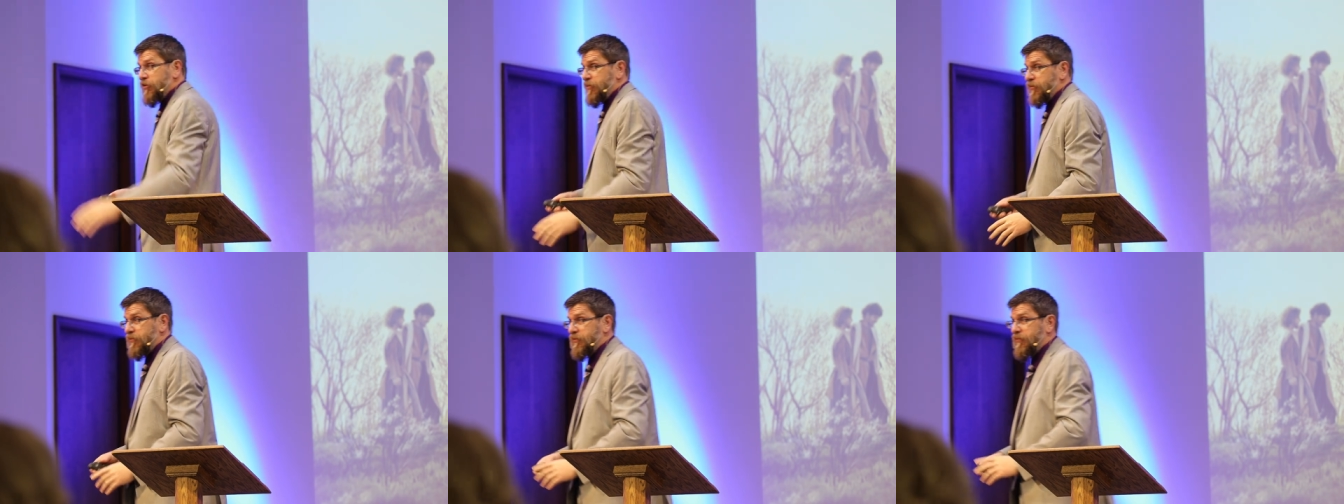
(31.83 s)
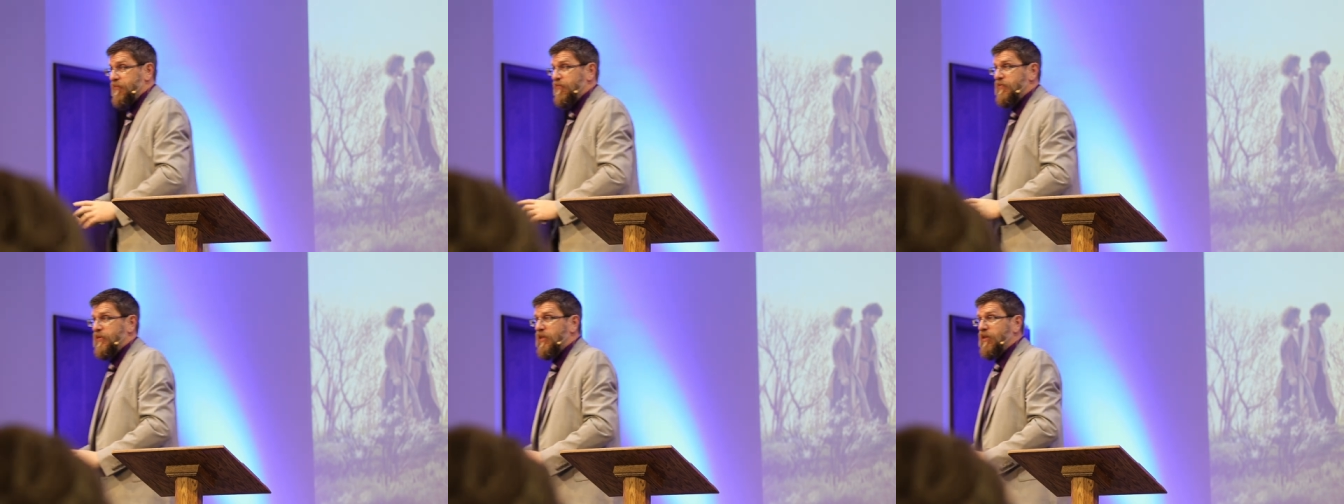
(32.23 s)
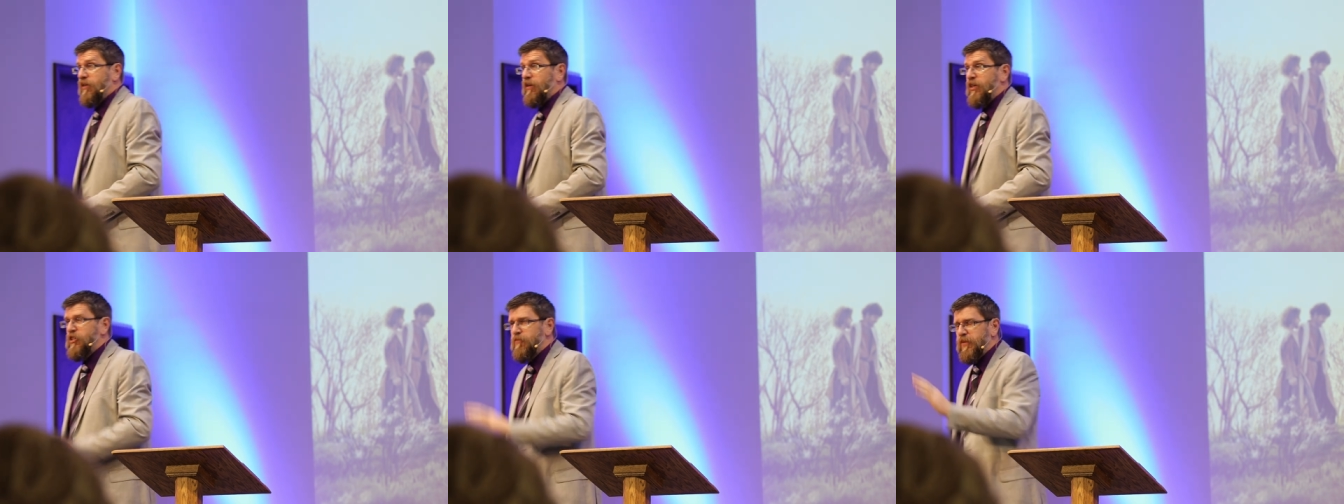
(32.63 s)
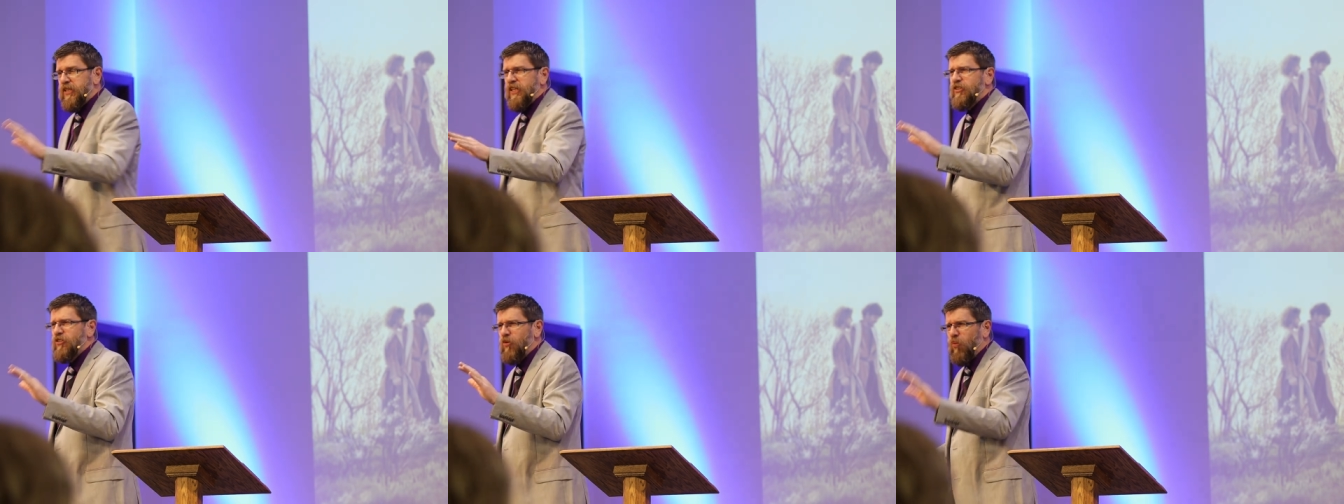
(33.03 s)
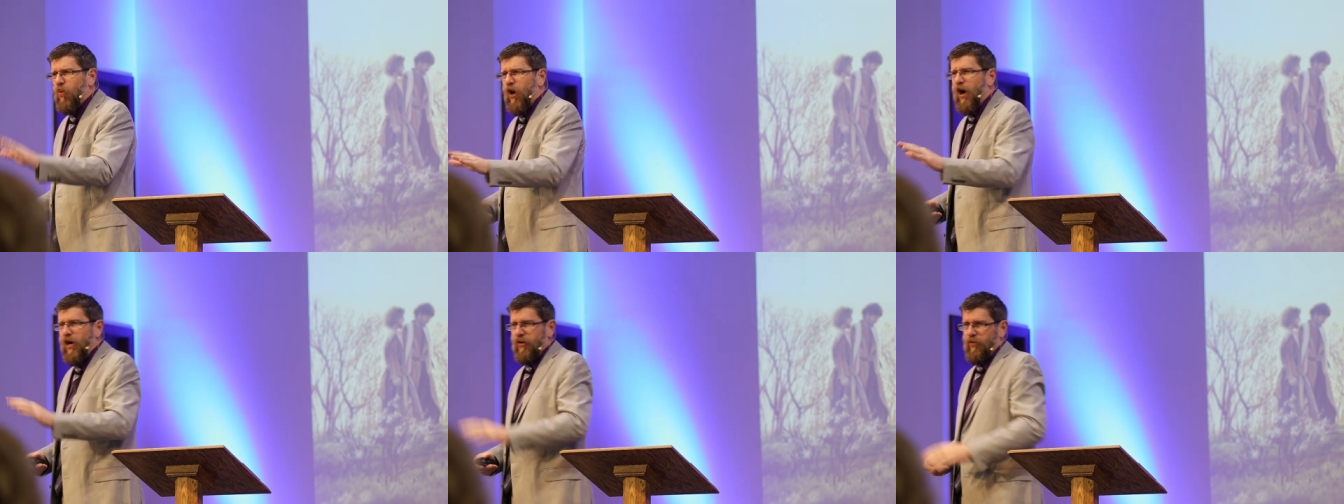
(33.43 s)
you. And you begin to
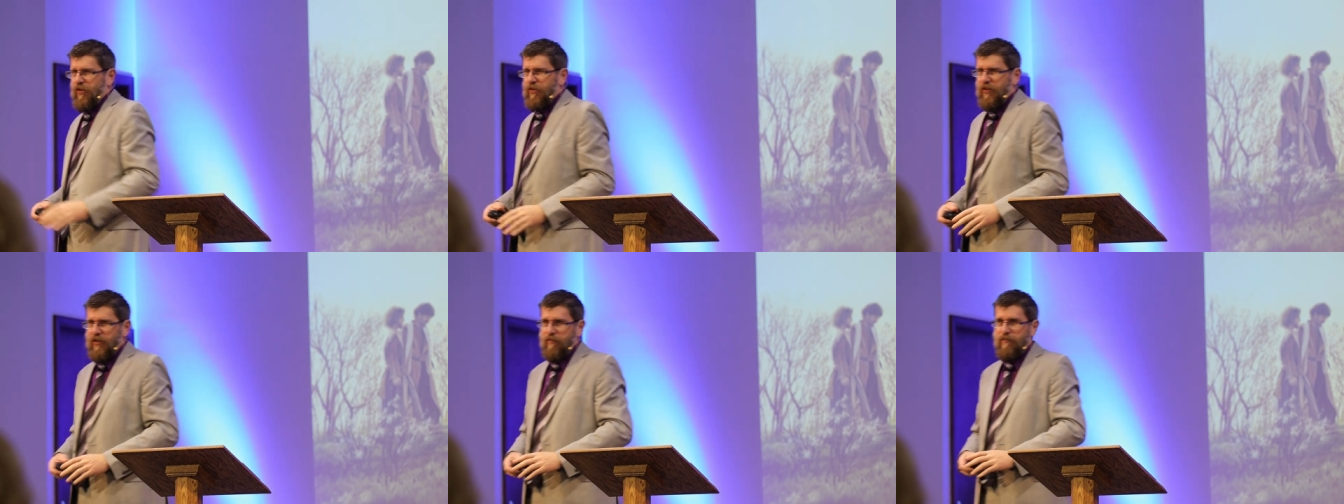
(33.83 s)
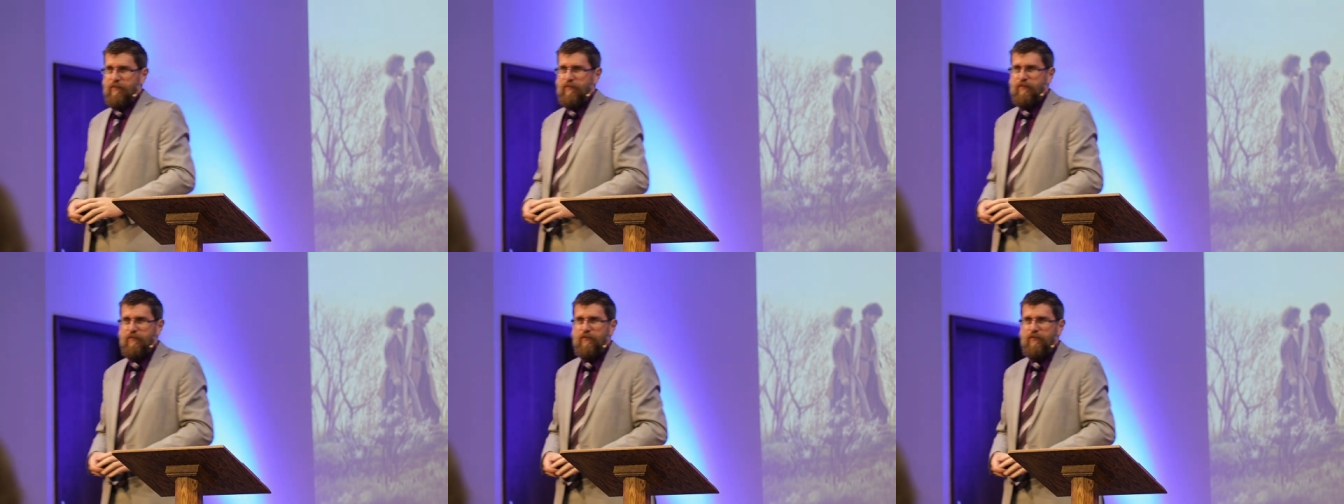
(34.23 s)
walk with him.